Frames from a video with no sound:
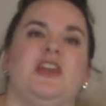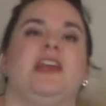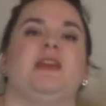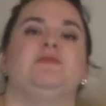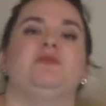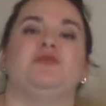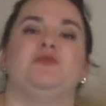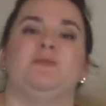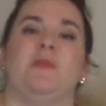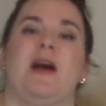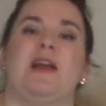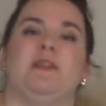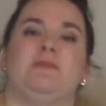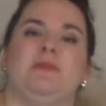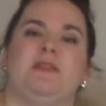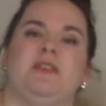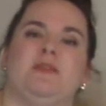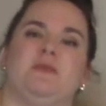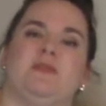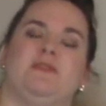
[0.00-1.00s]
Jacob just reminded
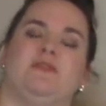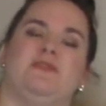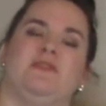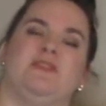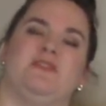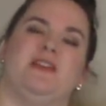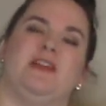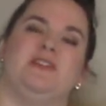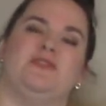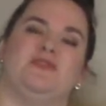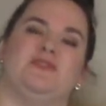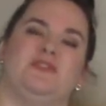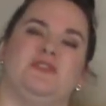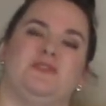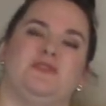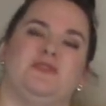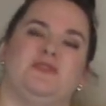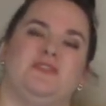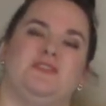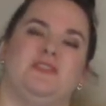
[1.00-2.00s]
me that we've
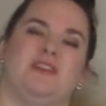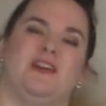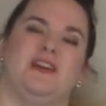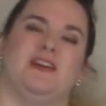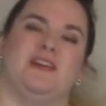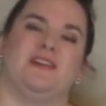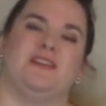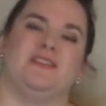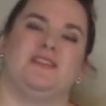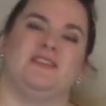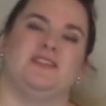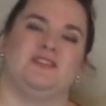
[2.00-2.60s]
introduced uh,